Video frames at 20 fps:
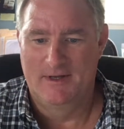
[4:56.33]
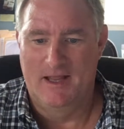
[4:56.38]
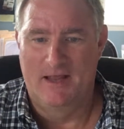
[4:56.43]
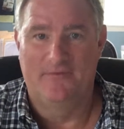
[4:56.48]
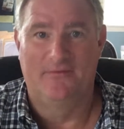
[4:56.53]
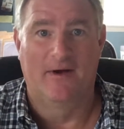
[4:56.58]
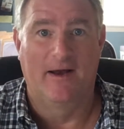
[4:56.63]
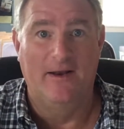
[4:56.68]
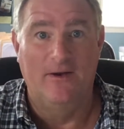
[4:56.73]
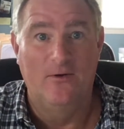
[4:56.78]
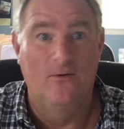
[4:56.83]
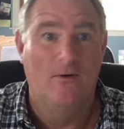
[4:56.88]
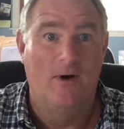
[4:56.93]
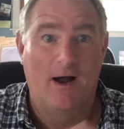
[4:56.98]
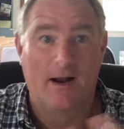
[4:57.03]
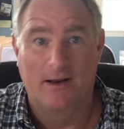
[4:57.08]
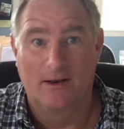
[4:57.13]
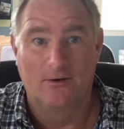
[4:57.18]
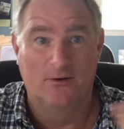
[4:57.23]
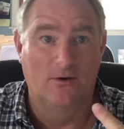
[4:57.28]
If I knew
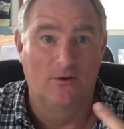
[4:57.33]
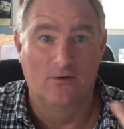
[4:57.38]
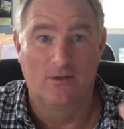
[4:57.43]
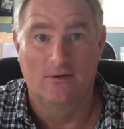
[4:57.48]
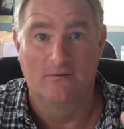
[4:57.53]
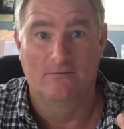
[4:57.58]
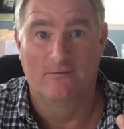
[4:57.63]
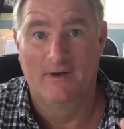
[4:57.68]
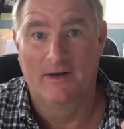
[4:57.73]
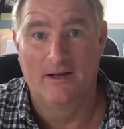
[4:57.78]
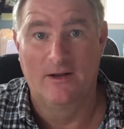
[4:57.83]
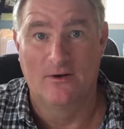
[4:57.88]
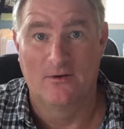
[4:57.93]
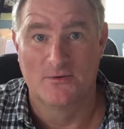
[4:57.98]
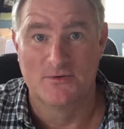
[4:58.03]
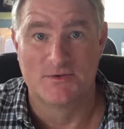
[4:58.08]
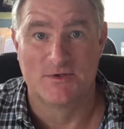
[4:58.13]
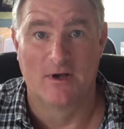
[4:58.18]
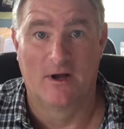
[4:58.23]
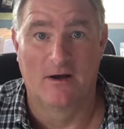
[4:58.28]
how to do the
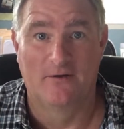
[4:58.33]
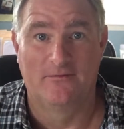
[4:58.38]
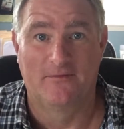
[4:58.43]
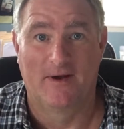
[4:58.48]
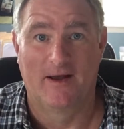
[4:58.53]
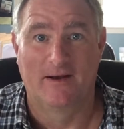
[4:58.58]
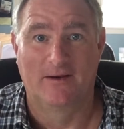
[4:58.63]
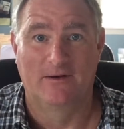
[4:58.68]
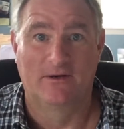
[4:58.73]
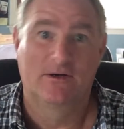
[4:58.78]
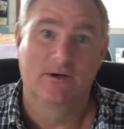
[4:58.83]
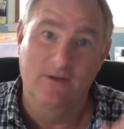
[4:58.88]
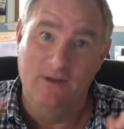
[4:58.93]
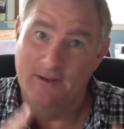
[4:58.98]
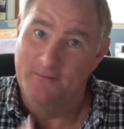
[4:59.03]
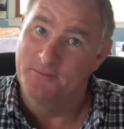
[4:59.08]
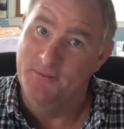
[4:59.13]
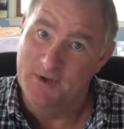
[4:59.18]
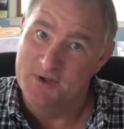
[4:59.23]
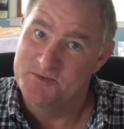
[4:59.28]
video stuff, I'd
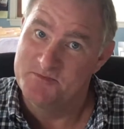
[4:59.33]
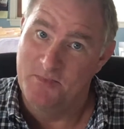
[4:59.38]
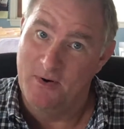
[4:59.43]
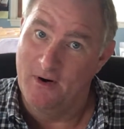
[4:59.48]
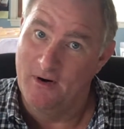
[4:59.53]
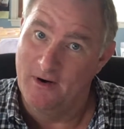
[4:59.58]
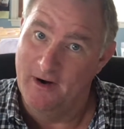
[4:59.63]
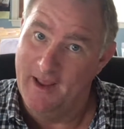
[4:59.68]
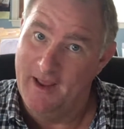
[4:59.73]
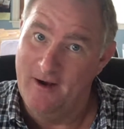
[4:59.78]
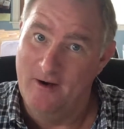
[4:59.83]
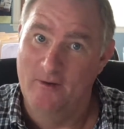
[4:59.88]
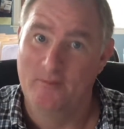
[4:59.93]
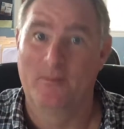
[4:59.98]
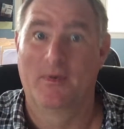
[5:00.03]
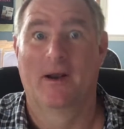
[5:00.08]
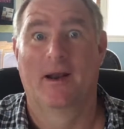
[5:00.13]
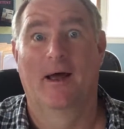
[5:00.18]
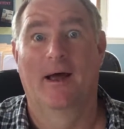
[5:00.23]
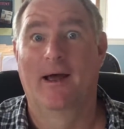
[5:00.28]
clip this part
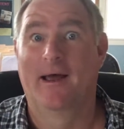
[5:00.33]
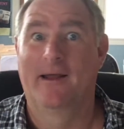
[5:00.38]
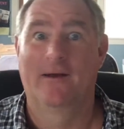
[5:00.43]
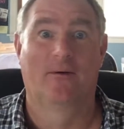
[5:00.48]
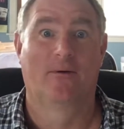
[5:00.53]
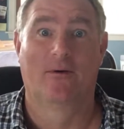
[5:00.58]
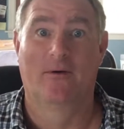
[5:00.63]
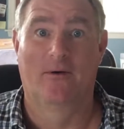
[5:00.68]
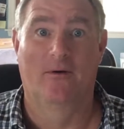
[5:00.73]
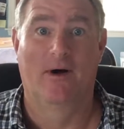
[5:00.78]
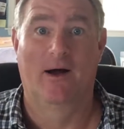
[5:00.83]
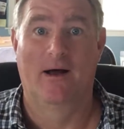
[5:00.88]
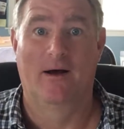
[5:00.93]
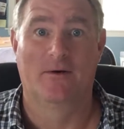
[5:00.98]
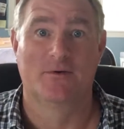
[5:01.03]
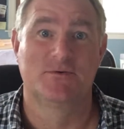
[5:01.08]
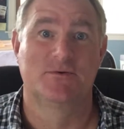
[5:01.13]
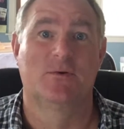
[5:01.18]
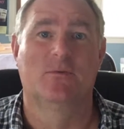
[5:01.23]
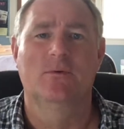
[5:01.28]
out, but I don't know
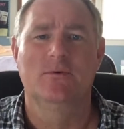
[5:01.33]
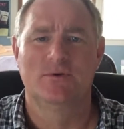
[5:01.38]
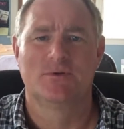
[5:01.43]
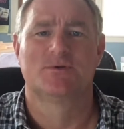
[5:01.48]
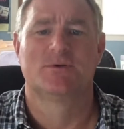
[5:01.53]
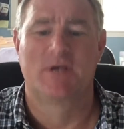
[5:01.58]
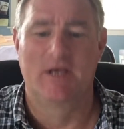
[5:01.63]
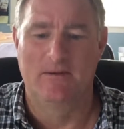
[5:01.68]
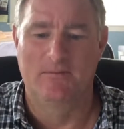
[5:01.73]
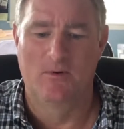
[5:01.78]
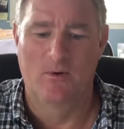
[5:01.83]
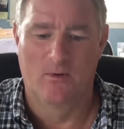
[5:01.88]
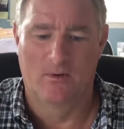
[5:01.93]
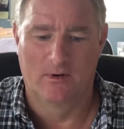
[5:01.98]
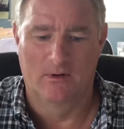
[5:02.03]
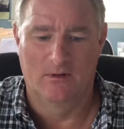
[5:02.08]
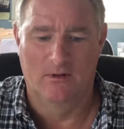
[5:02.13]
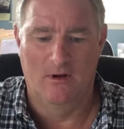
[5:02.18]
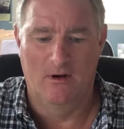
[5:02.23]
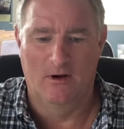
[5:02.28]
how. So we'll just keep
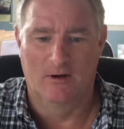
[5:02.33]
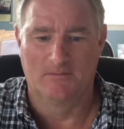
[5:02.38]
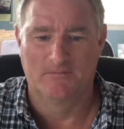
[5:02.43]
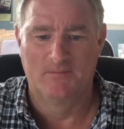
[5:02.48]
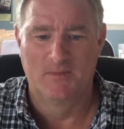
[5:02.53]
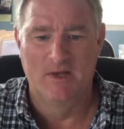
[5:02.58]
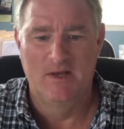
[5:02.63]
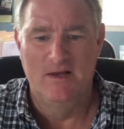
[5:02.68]
going along.